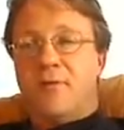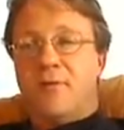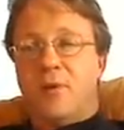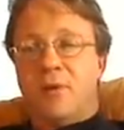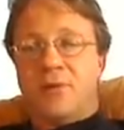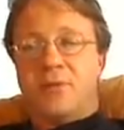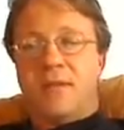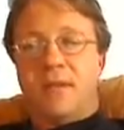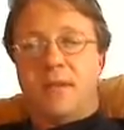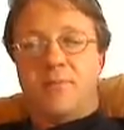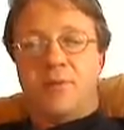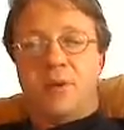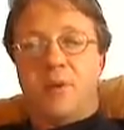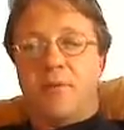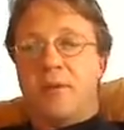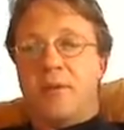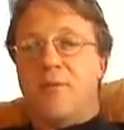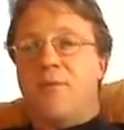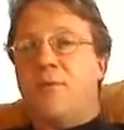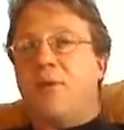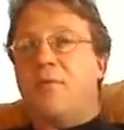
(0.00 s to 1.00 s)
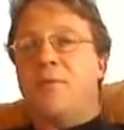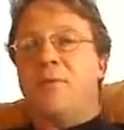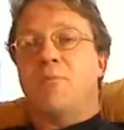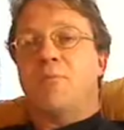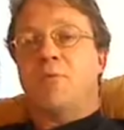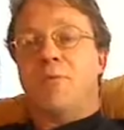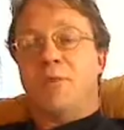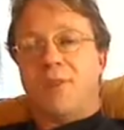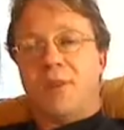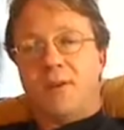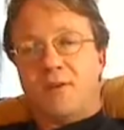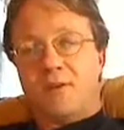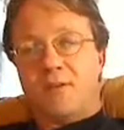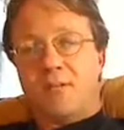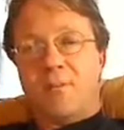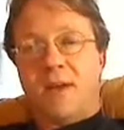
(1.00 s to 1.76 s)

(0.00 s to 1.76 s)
you want to say, I'm coming from the movie theater.